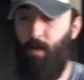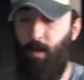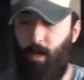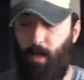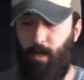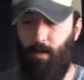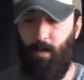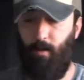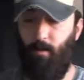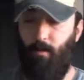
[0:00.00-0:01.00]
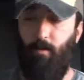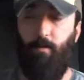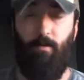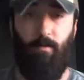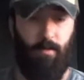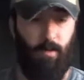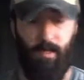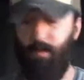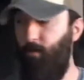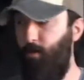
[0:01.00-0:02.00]
And so
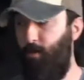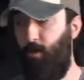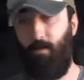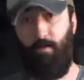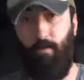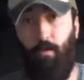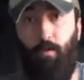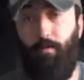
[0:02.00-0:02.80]
that's our Uncharted 4.